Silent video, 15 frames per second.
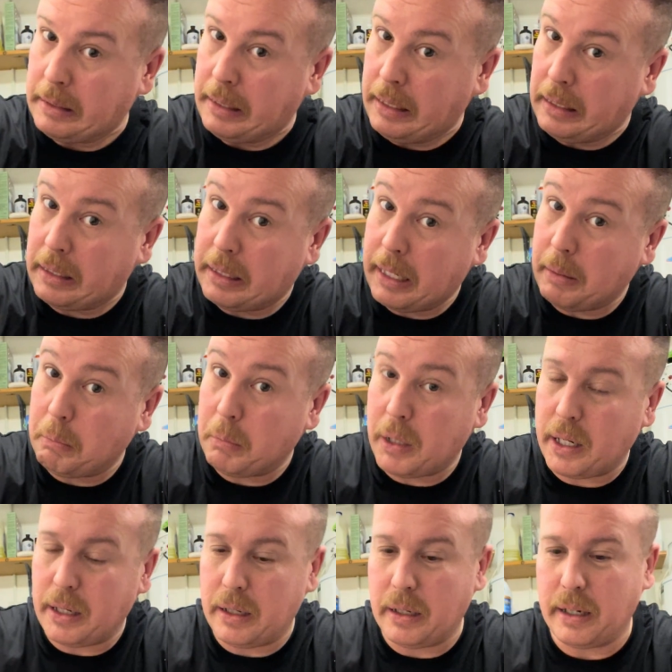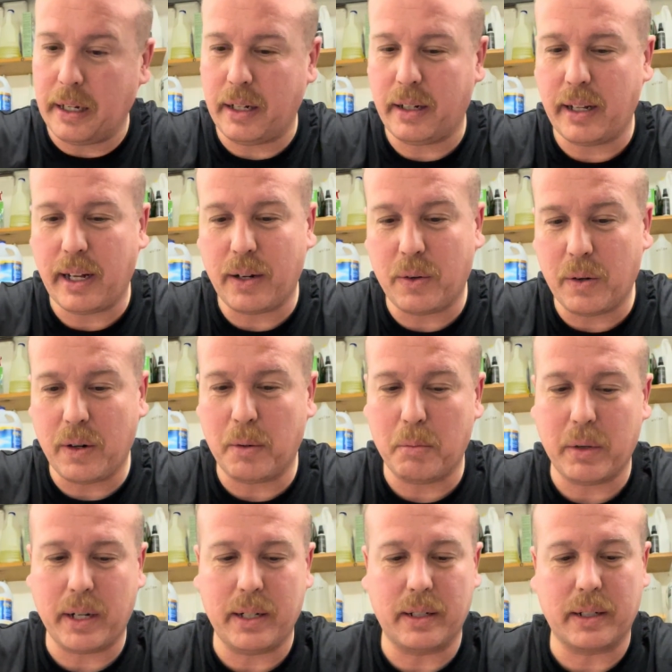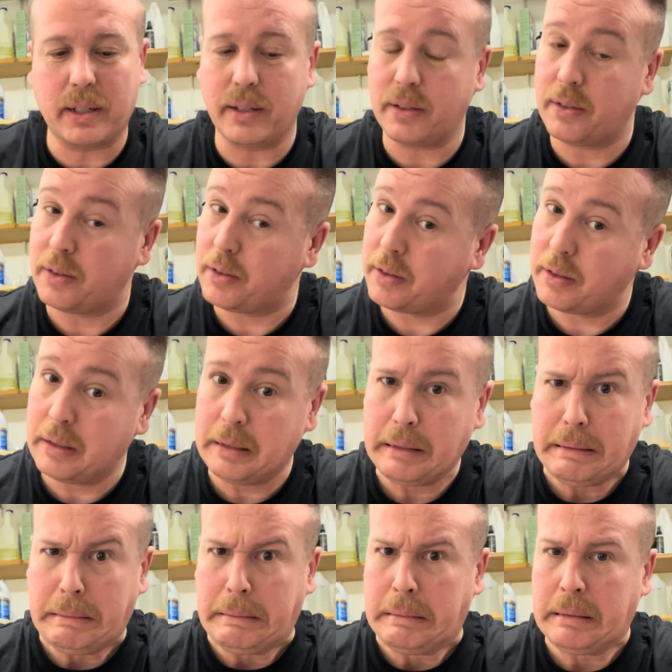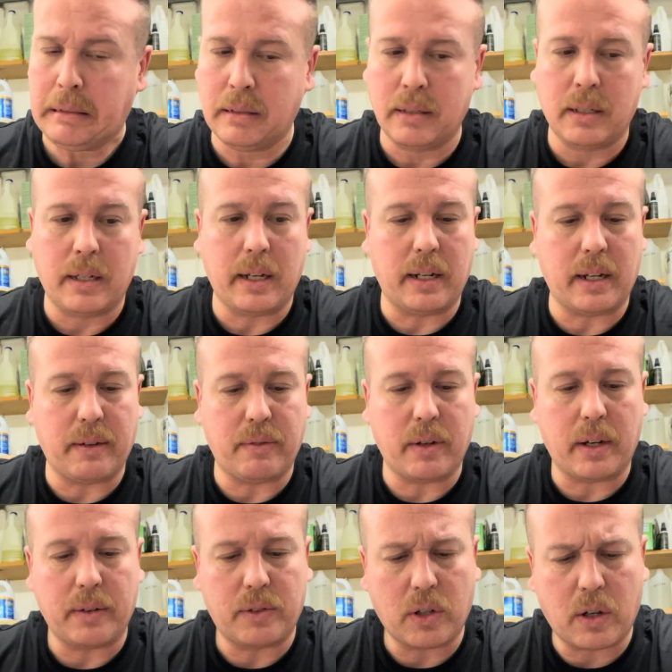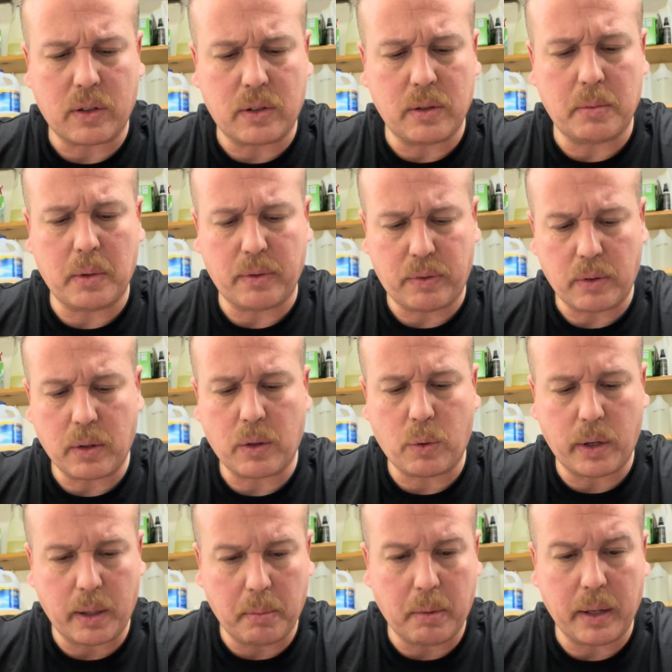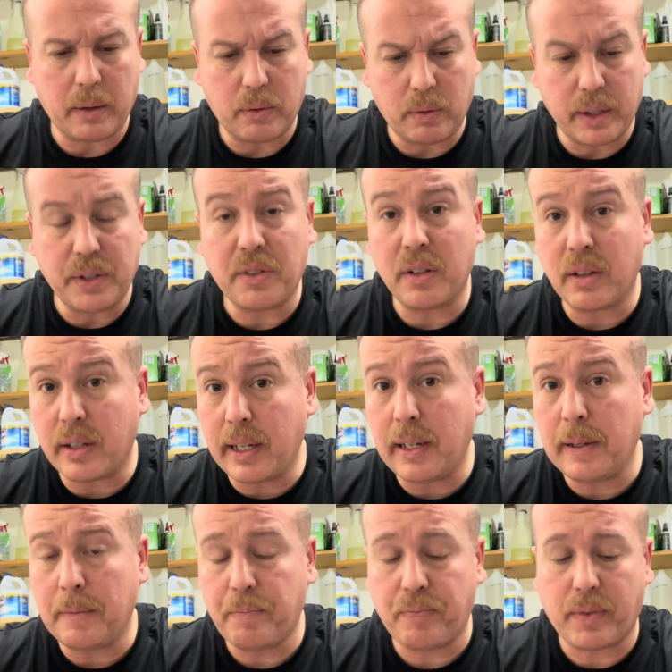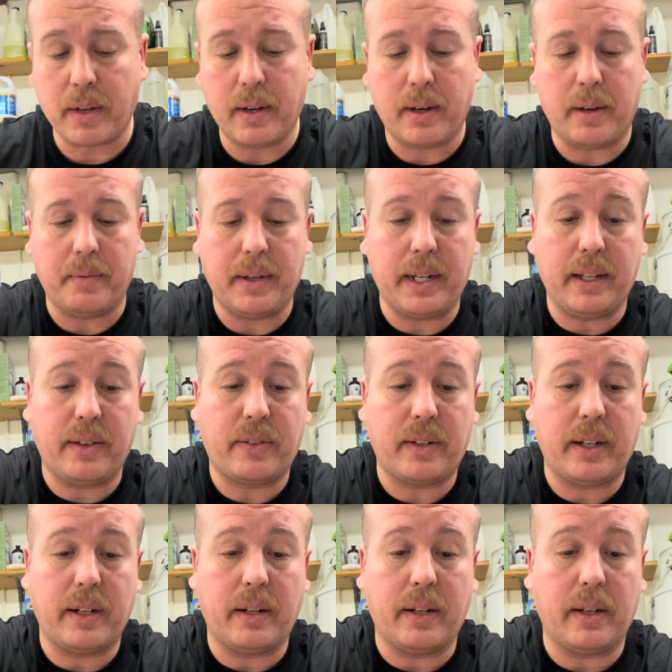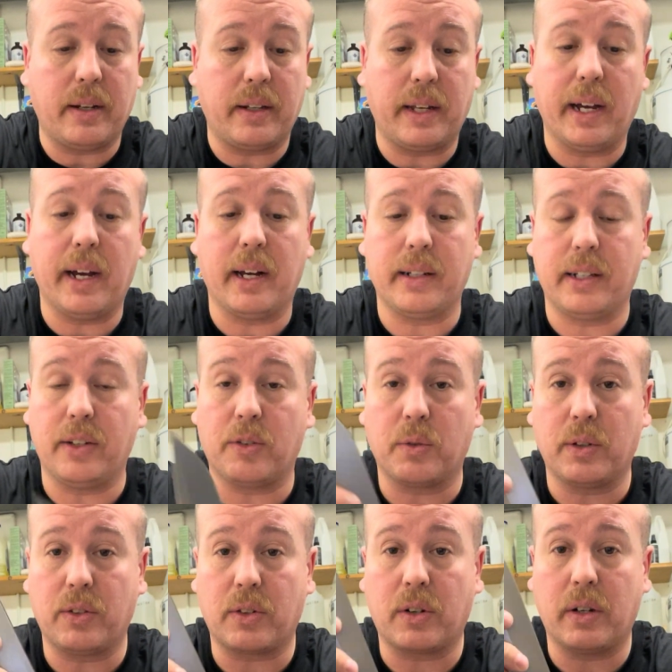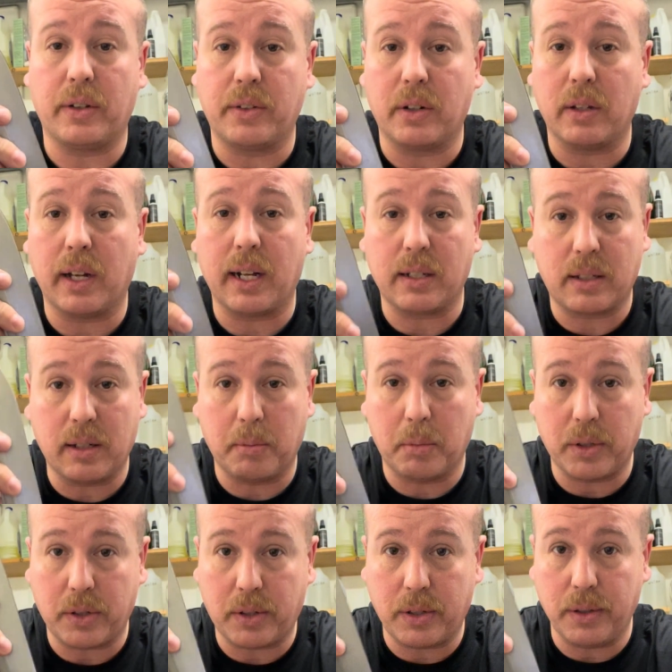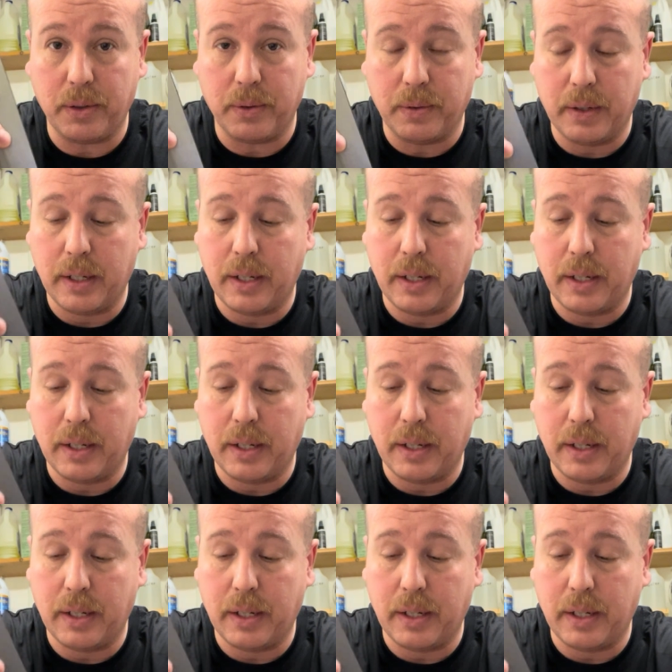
hit that button, hit that order button, because, and I've talked to him quite a bit recently, and he said, yeah, these ones are on their last numbers too,